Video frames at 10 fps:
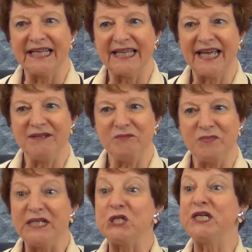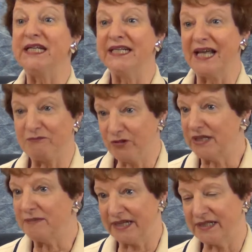can pitch in and
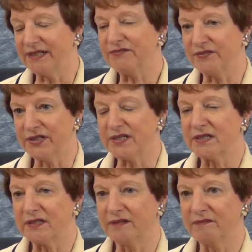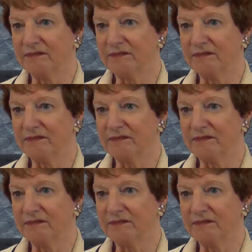really make a difference.